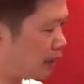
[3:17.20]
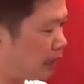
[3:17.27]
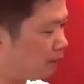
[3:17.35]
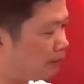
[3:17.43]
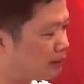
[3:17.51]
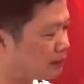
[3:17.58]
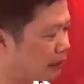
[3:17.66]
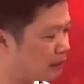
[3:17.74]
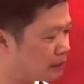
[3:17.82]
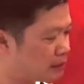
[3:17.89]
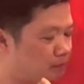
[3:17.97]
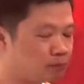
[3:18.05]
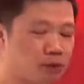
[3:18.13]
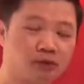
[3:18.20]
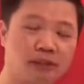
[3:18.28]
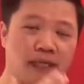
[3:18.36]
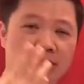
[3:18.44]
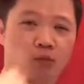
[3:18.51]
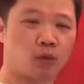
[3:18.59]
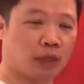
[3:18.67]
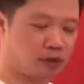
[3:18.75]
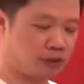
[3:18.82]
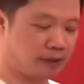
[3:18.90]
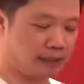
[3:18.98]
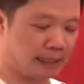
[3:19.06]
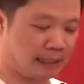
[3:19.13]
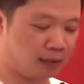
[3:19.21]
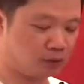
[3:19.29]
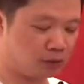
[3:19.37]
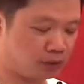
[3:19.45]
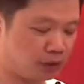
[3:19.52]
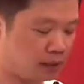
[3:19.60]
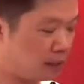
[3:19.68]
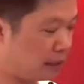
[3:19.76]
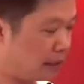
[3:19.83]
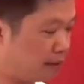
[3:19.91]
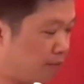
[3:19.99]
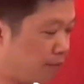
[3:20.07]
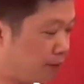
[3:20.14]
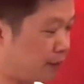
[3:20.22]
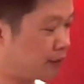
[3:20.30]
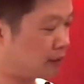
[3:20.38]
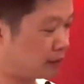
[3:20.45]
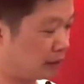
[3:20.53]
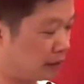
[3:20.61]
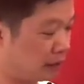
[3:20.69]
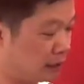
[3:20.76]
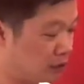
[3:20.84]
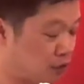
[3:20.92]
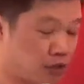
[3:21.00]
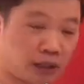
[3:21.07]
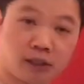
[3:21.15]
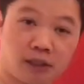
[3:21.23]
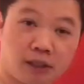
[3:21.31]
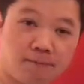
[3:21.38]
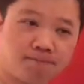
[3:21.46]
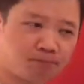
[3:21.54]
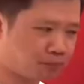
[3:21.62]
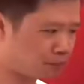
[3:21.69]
have a nice smooth take washing down and very uh, gently.